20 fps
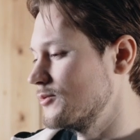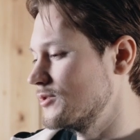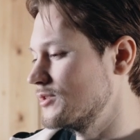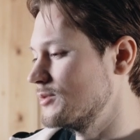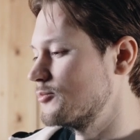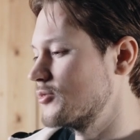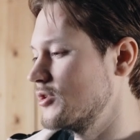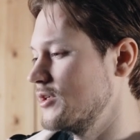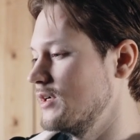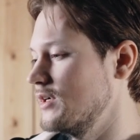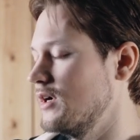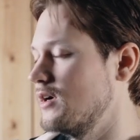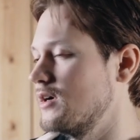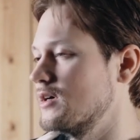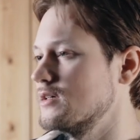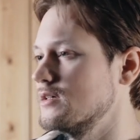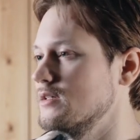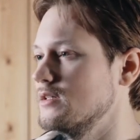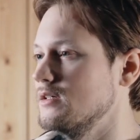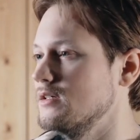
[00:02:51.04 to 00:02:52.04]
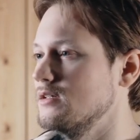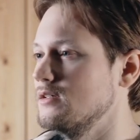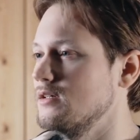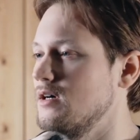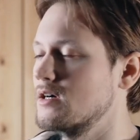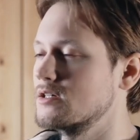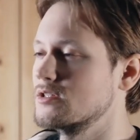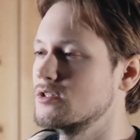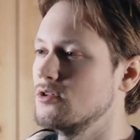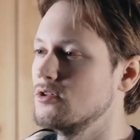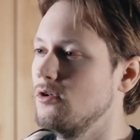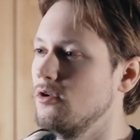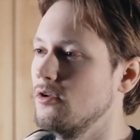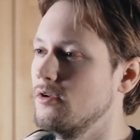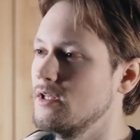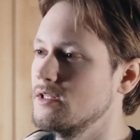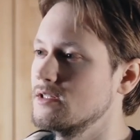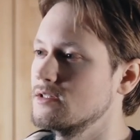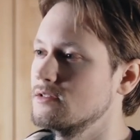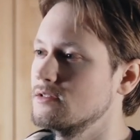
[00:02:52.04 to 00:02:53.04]
was a pretty hard, uh, hard toll on
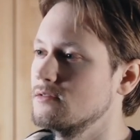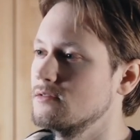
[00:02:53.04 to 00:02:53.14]
us.